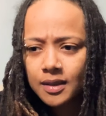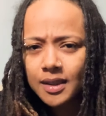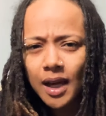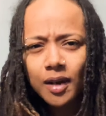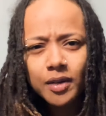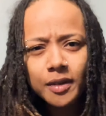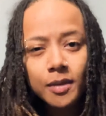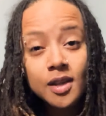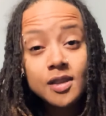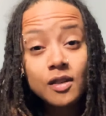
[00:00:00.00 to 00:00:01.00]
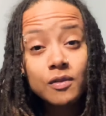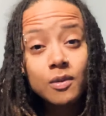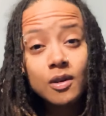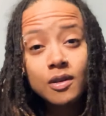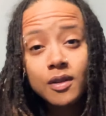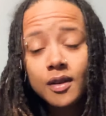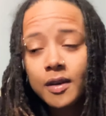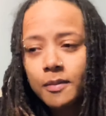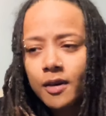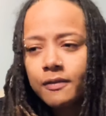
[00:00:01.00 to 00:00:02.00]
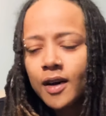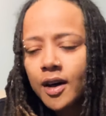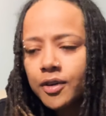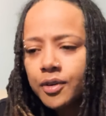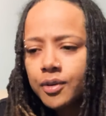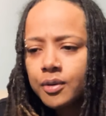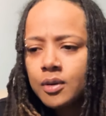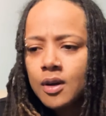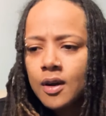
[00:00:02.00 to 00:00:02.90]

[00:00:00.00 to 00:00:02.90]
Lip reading: doubting my self-worth and my value.